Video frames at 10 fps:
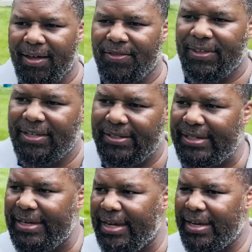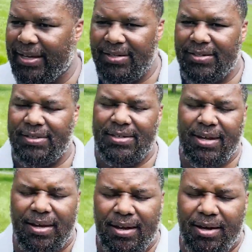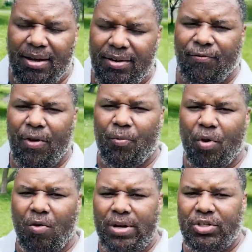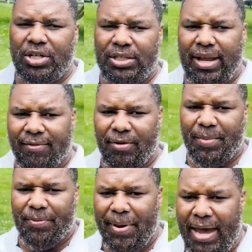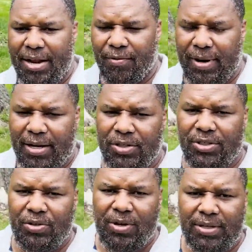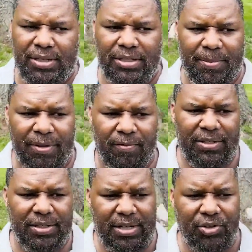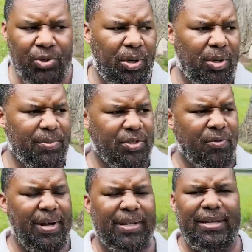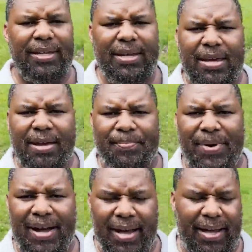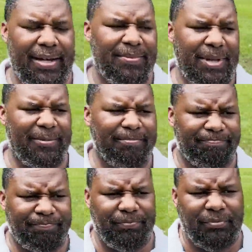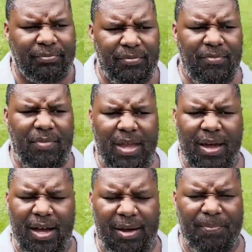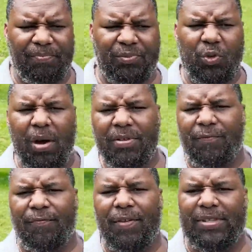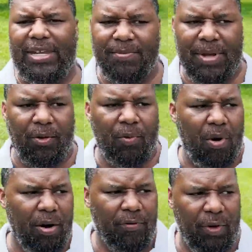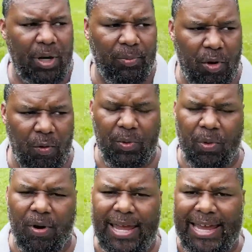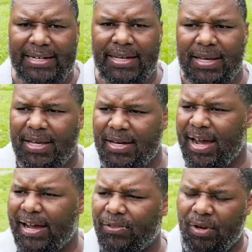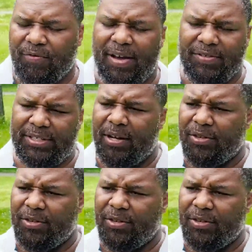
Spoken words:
This is from where we just left. I'm going to pan around just so you can see some of the residential homes directly behind me. 12 to 15 minute walk from where we were at 935 Stell.